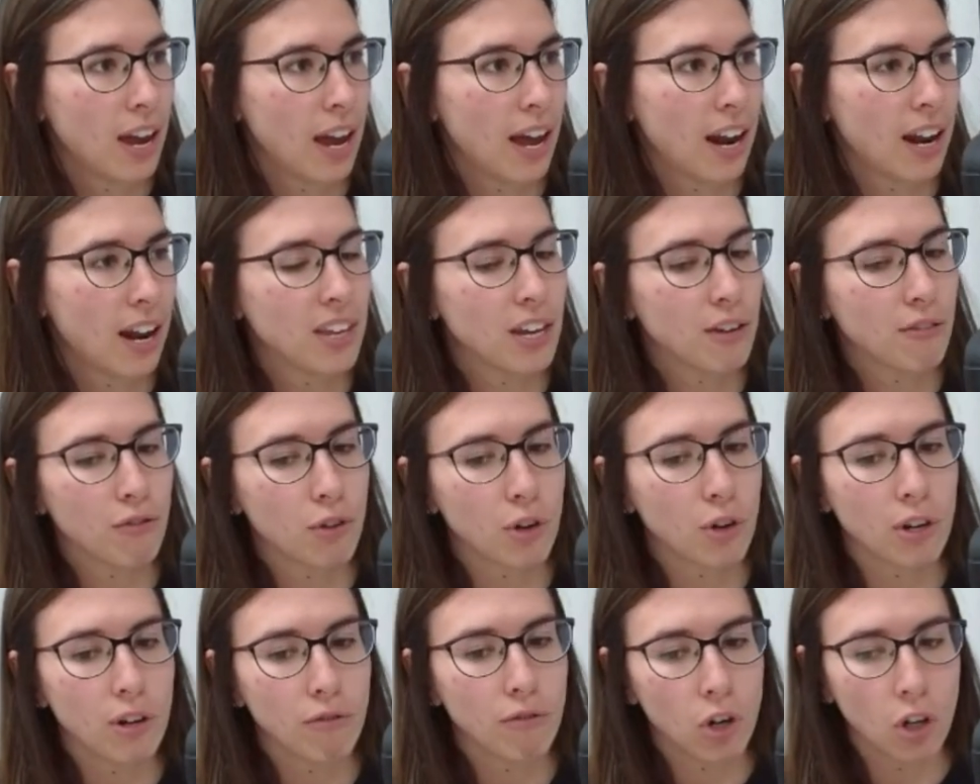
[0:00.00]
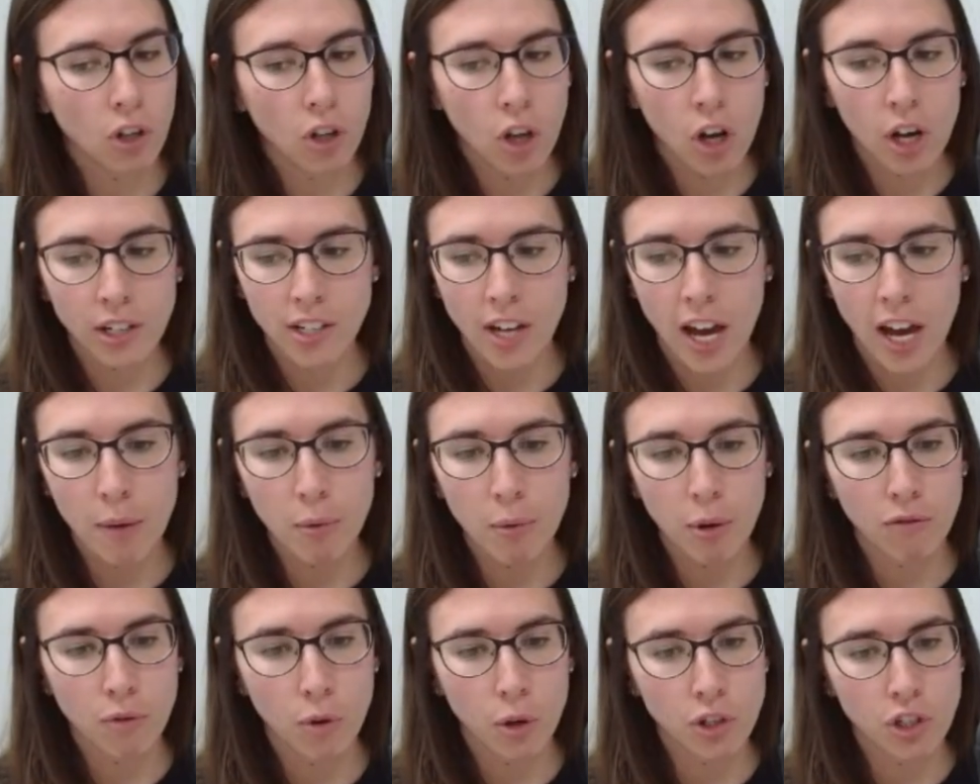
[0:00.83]
And I think for a long
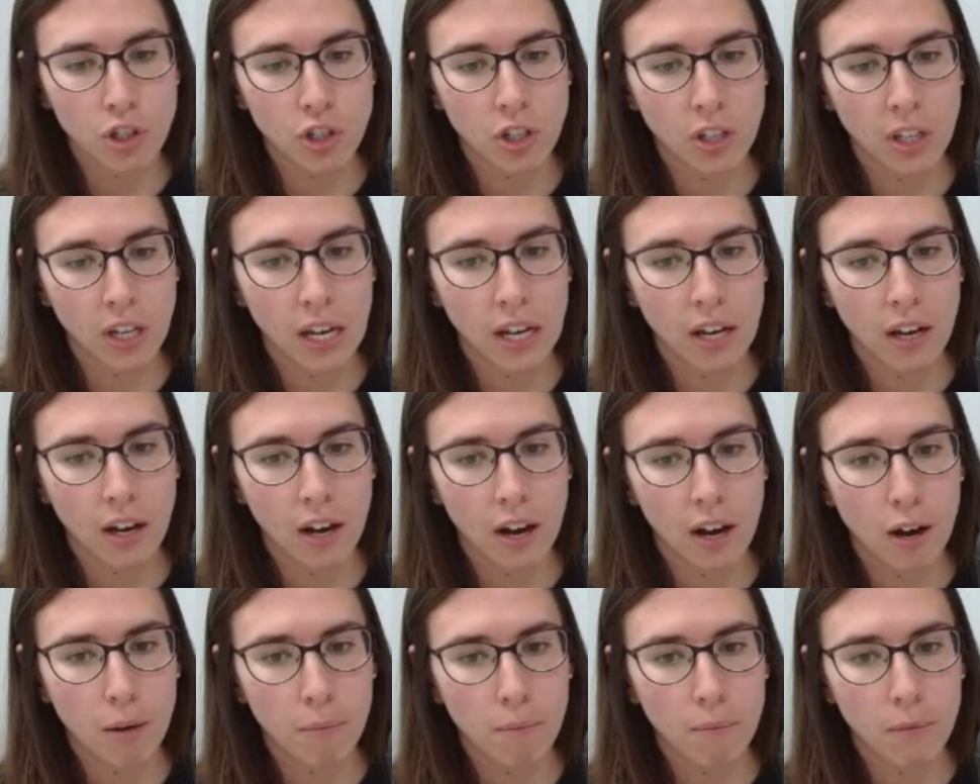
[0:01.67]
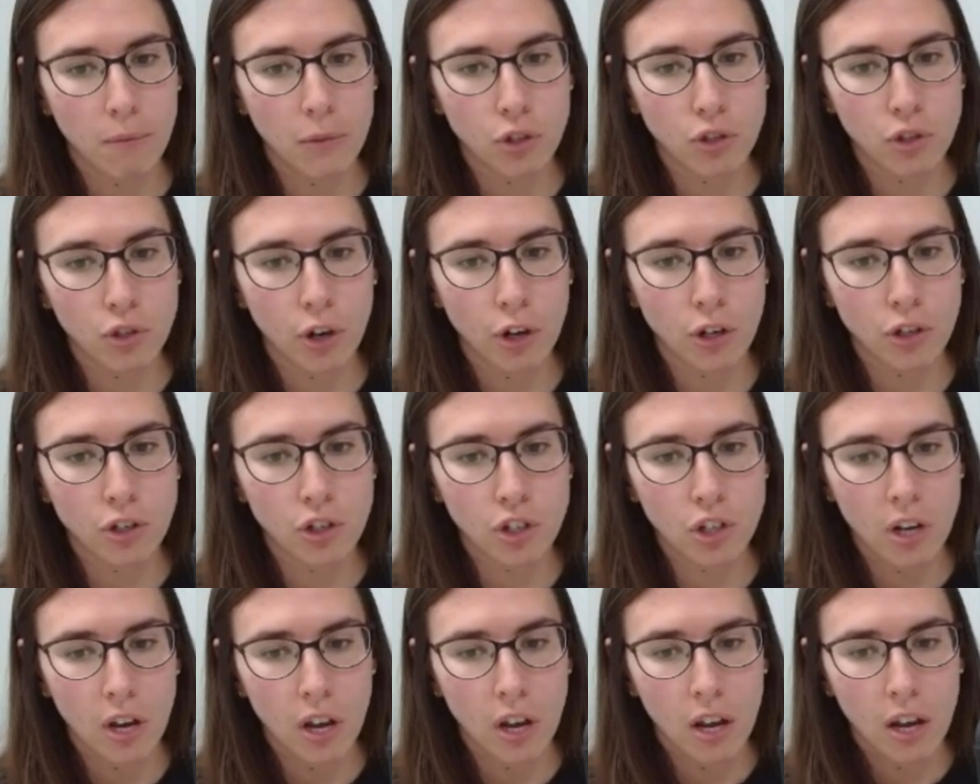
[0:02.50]
time, unfortunately, the
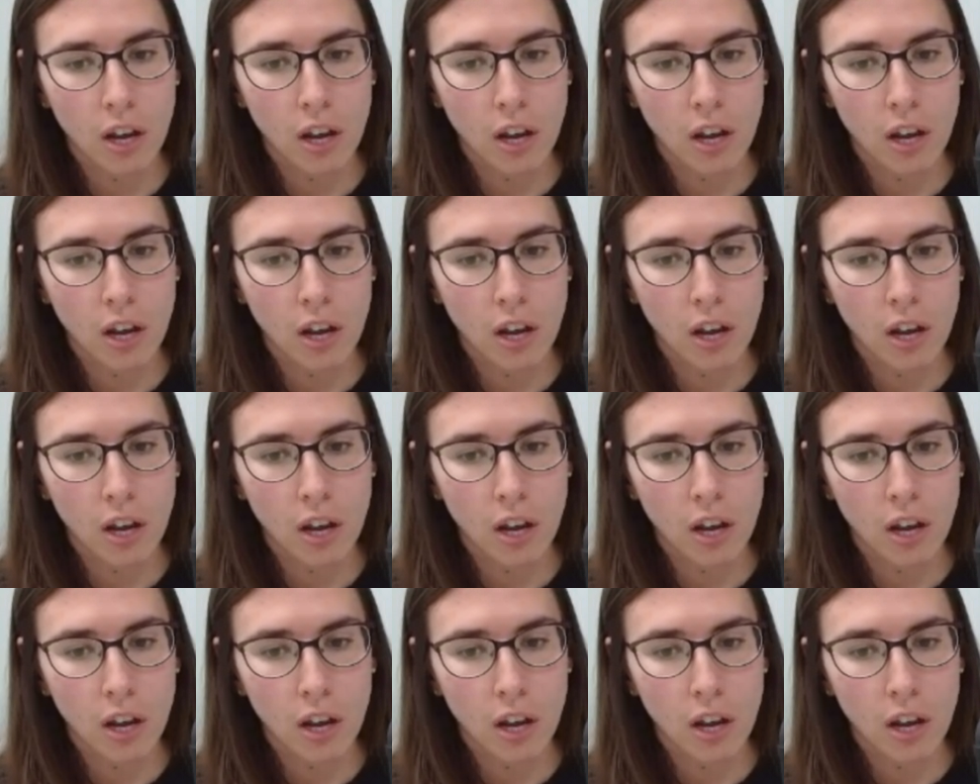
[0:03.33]
church,